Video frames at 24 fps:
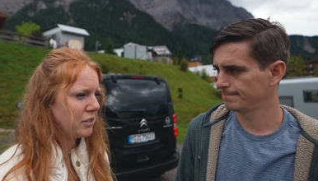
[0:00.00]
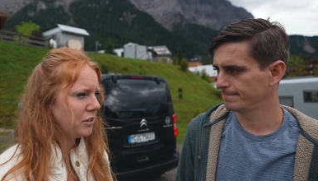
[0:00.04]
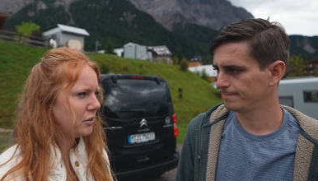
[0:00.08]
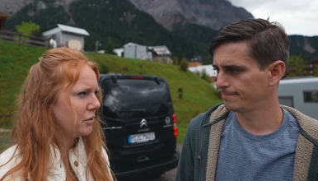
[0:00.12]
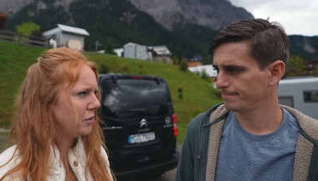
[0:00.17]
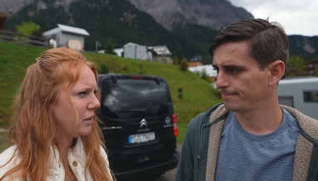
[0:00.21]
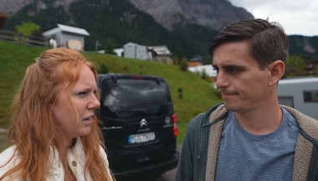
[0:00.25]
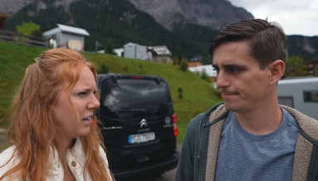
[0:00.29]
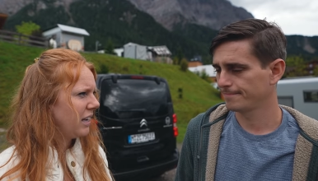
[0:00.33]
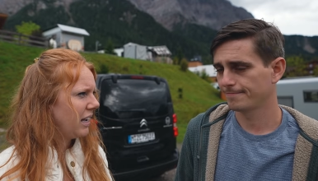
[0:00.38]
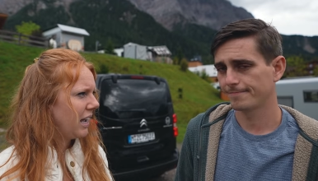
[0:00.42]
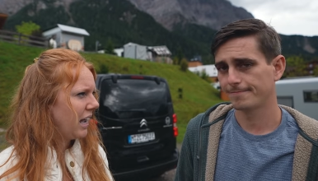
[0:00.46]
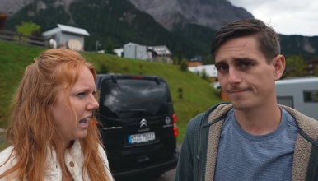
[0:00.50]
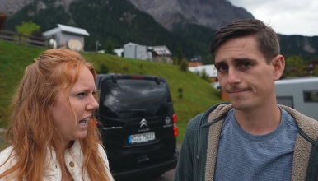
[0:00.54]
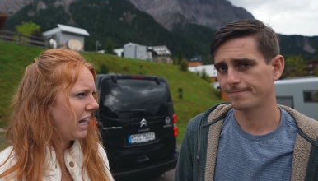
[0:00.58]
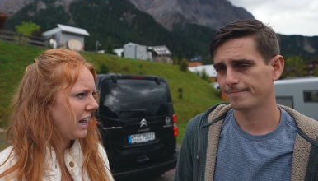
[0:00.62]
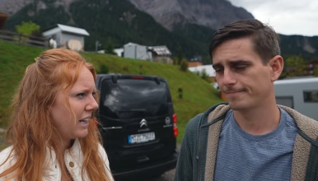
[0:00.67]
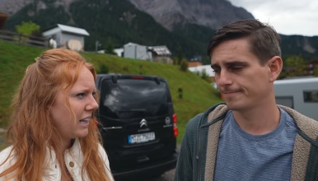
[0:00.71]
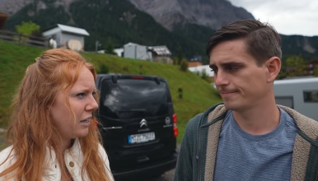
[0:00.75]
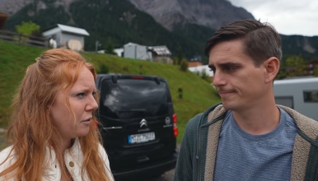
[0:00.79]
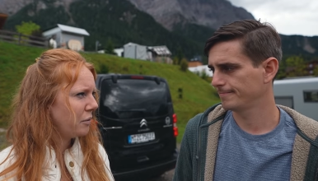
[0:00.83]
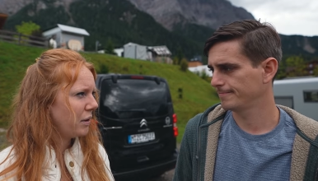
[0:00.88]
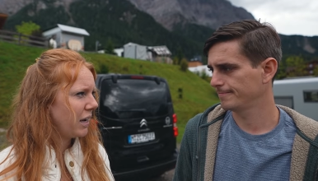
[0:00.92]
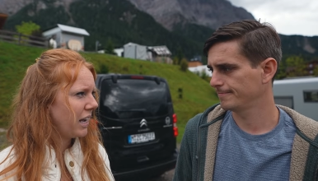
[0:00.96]
Speaker 1: do,
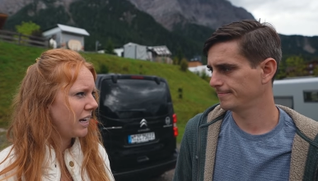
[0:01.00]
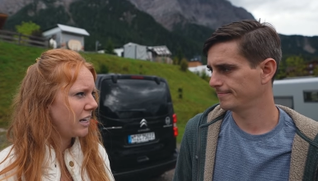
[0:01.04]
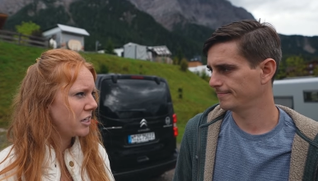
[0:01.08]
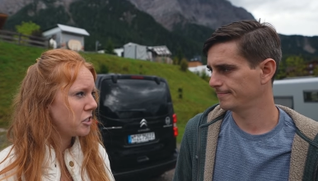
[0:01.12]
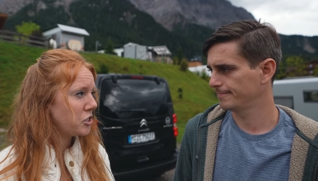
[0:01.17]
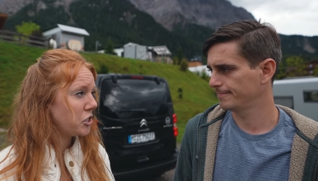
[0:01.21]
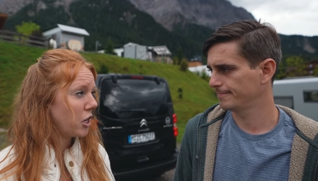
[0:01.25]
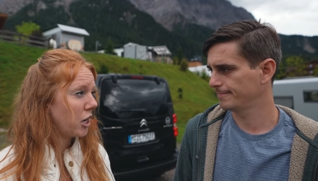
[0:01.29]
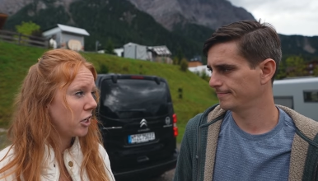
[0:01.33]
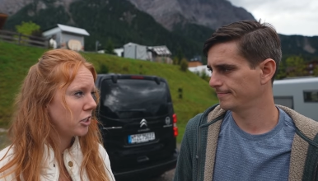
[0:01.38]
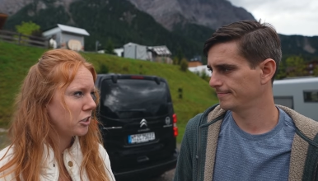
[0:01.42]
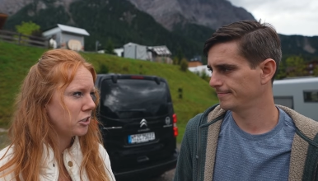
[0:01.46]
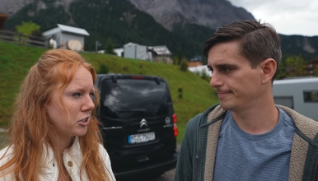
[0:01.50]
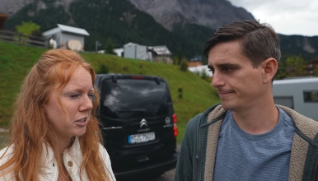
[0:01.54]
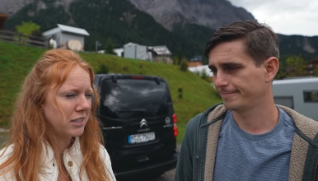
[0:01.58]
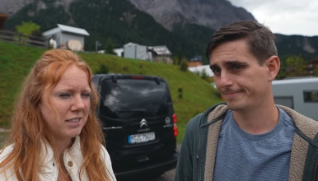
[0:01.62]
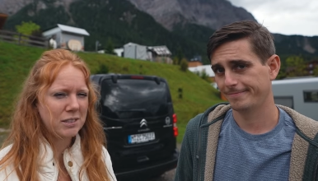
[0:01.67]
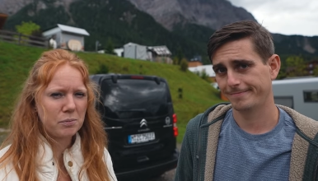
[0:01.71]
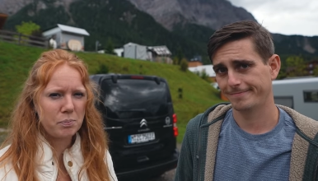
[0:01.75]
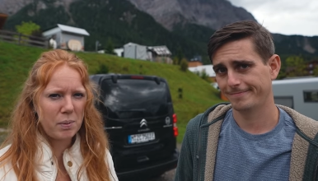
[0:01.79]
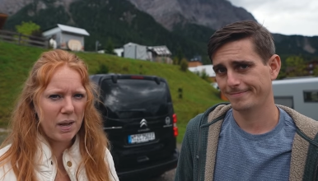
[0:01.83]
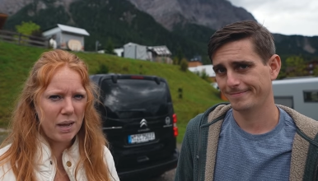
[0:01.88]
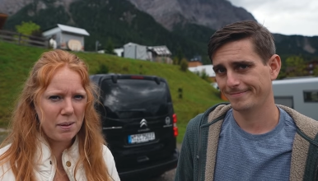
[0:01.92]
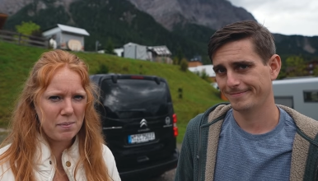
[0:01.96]
I think we got to charge
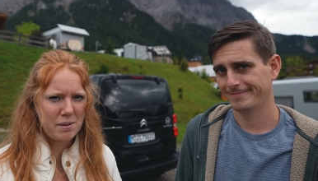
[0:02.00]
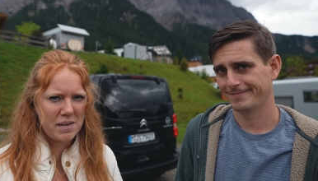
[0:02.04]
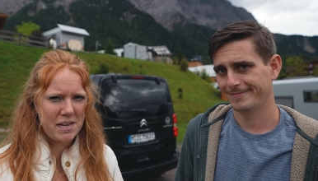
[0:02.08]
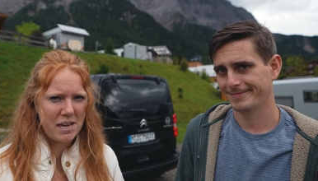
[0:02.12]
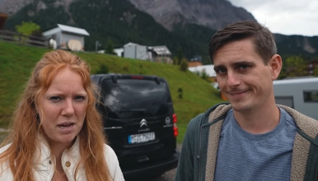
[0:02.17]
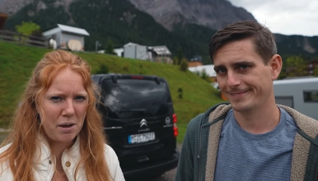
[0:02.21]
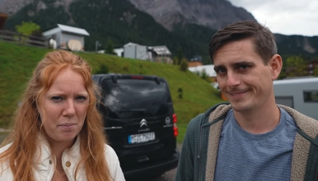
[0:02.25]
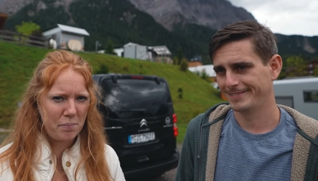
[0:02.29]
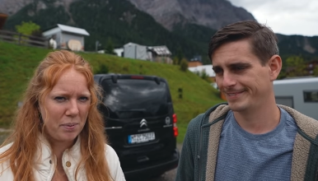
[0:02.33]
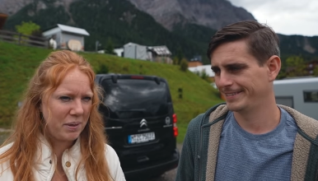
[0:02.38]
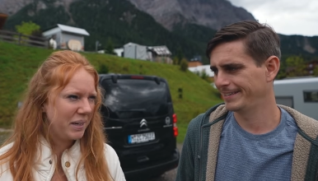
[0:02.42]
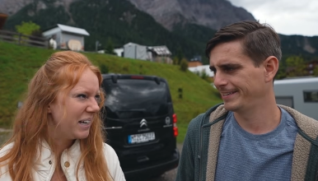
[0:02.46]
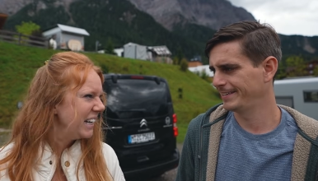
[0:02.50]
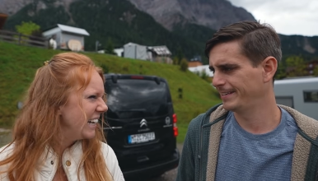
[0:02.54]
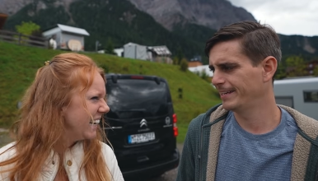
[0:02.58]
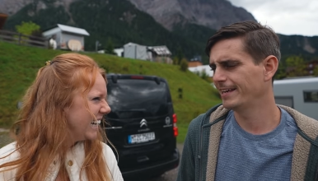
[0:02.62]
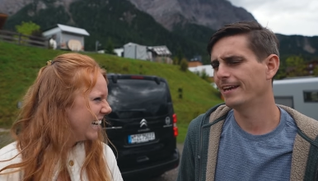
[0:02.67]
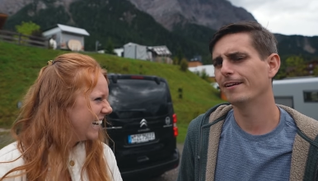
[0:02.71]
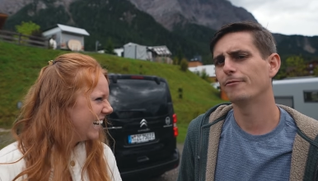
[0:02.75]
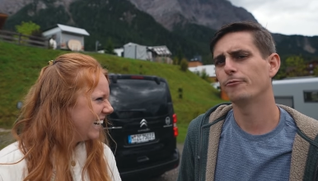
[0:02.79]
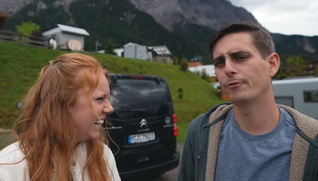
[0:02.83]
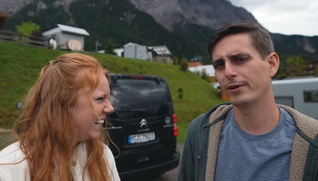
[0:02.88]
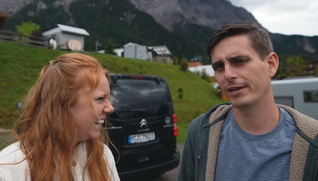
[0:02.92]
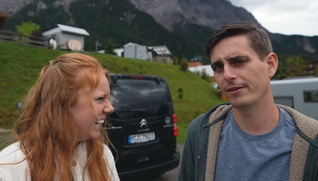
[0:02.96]
this baby up.
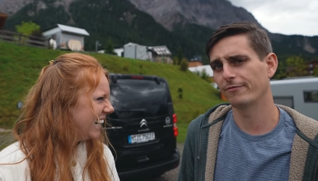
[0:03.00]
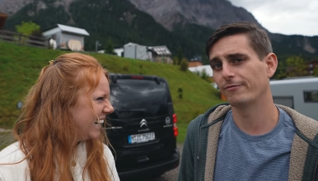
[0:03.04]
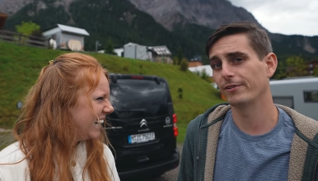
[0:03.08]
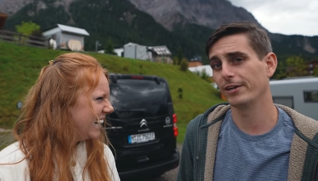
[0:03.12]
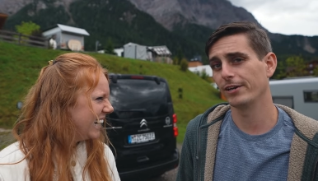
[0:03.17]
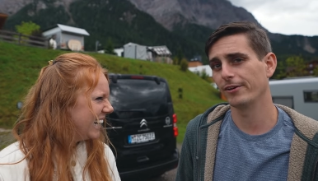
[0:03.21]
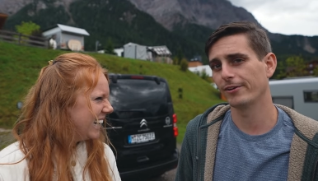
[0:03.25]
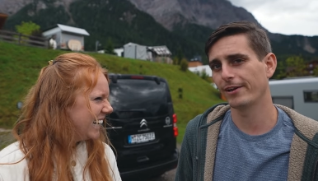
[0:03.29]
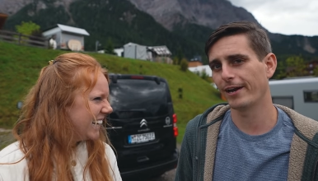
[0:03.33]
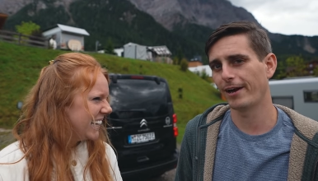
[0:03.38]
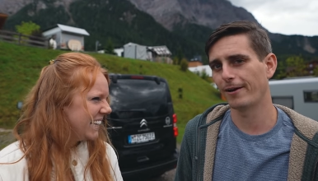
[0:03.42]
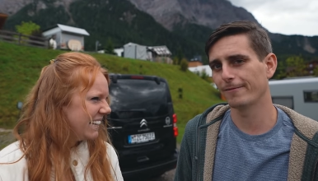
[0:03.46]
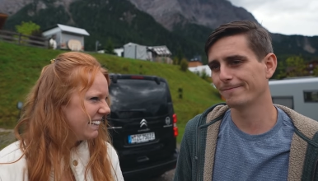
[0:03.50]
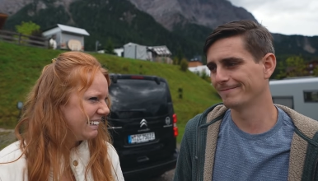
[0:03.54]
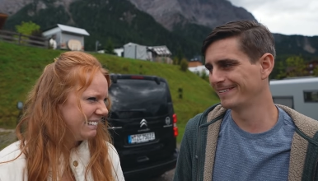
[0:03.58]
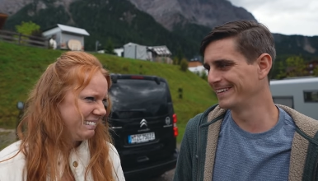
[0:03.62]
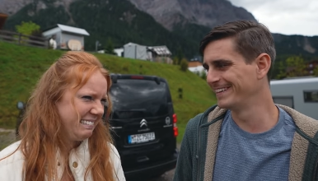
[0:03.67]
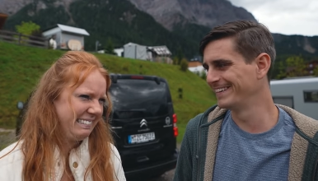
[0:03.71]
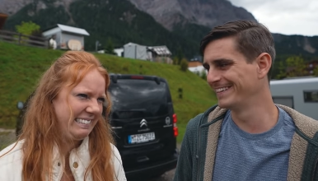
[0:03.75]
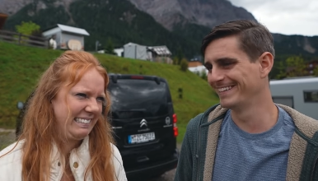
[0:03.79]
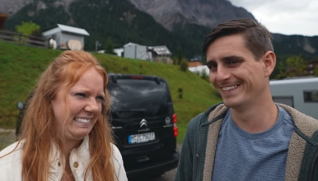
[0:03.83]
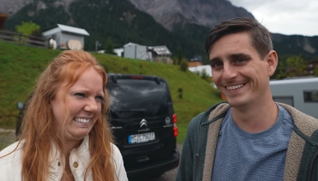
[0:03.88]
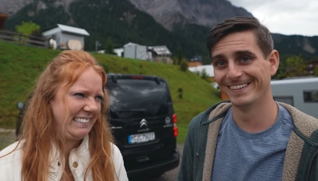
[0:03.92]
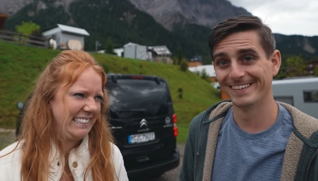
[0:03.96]
Speaker 2: If we can figure it out.
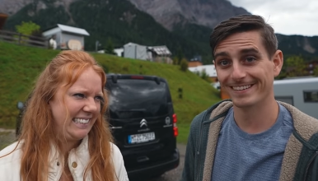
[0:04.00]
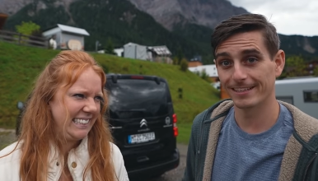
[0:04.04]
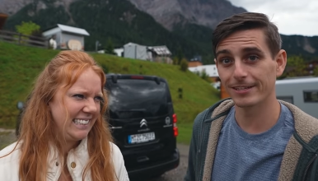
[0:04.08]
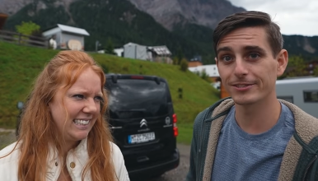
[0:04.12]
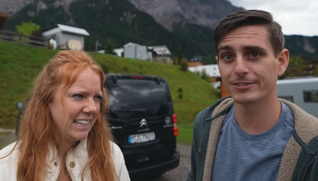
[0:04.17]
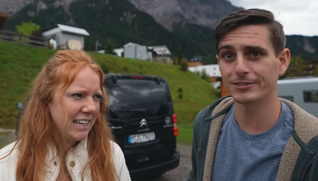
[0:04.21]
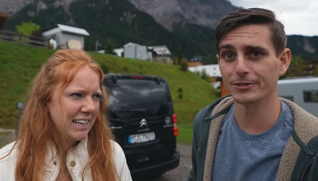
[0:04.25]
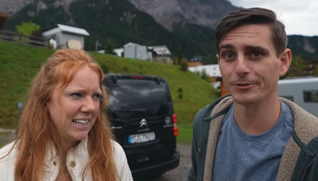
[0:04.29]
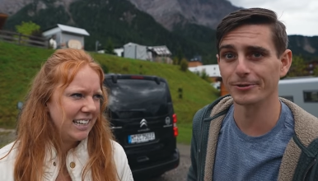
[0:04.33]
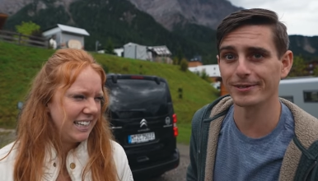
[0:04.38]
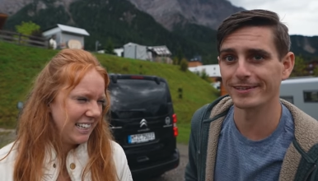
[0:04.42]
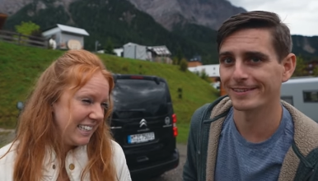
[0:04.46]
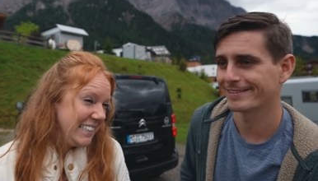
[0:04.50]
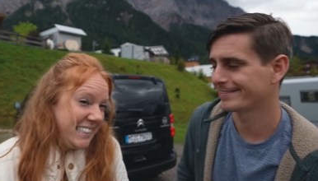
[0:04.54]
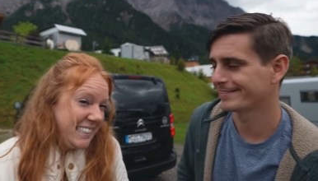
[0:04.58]
Yeah. Let's do it.